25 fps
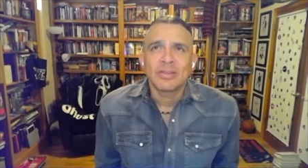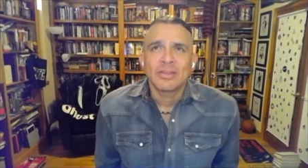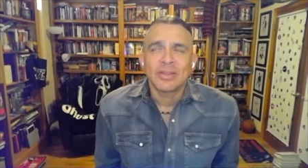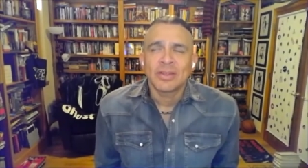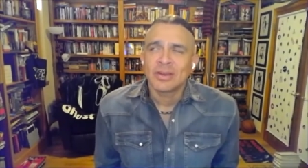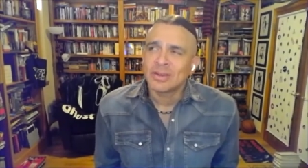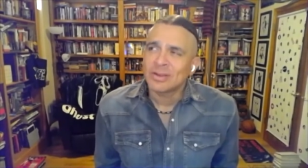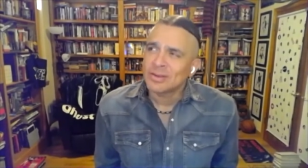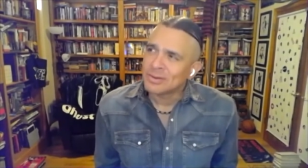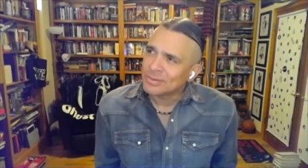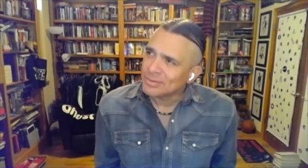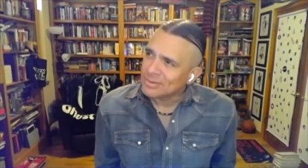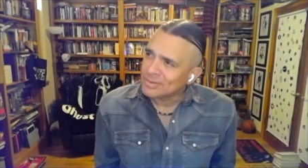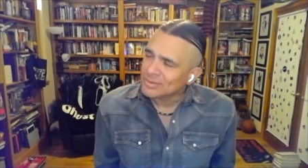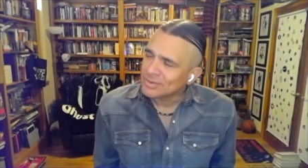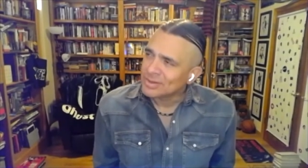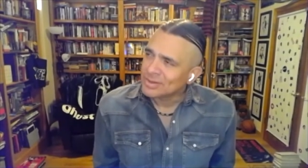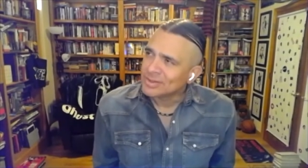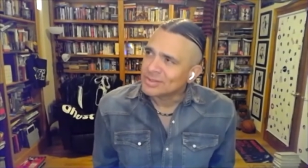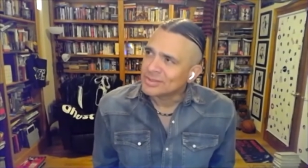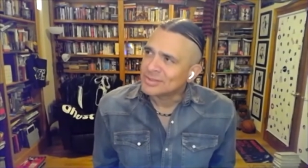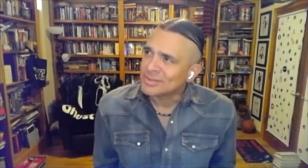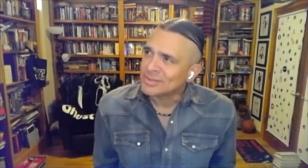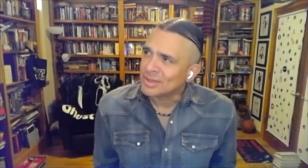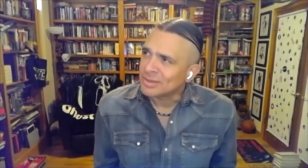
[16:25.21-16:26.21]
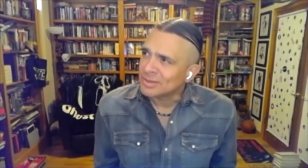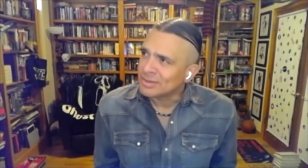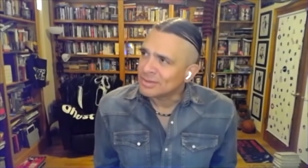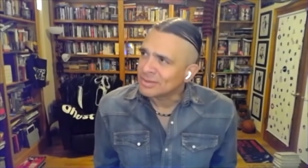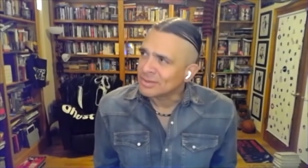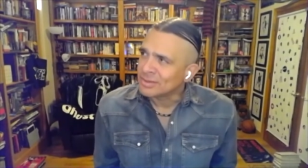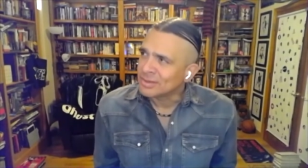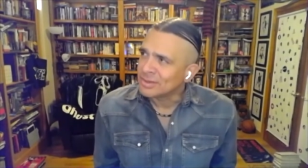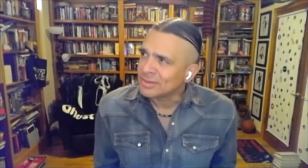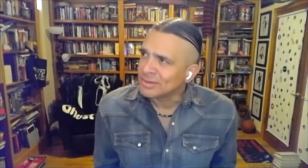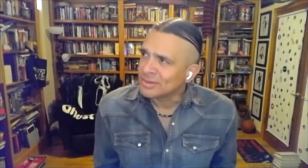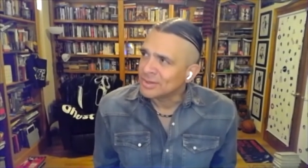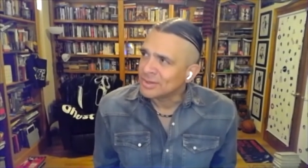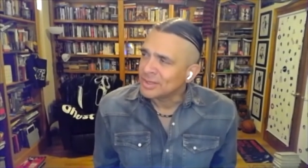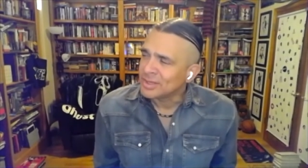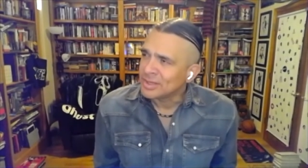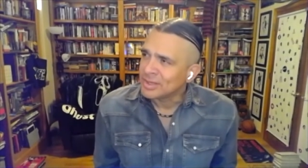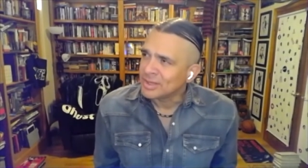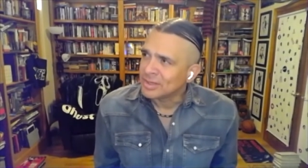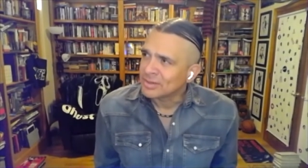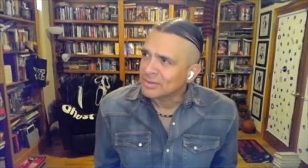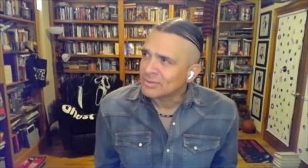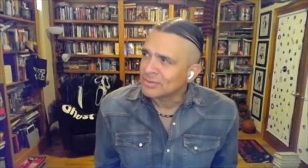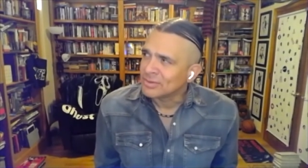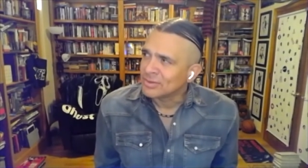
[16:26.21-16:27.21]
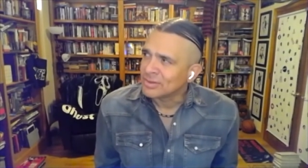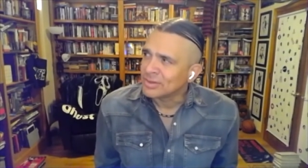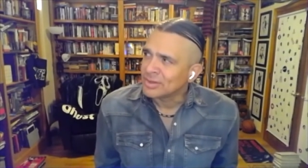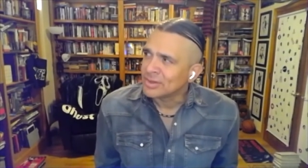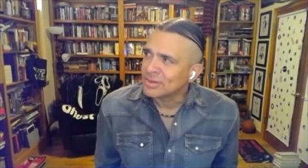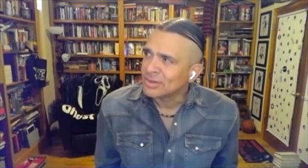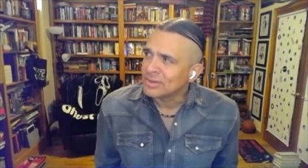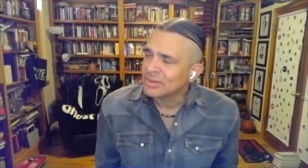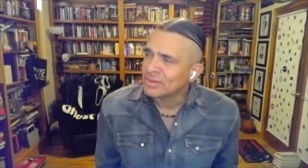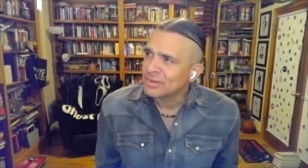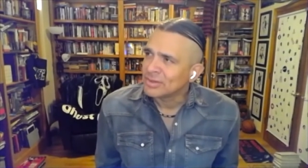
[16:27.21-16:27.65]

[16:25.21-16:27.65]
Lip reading: and I heard this in a song the other day actually.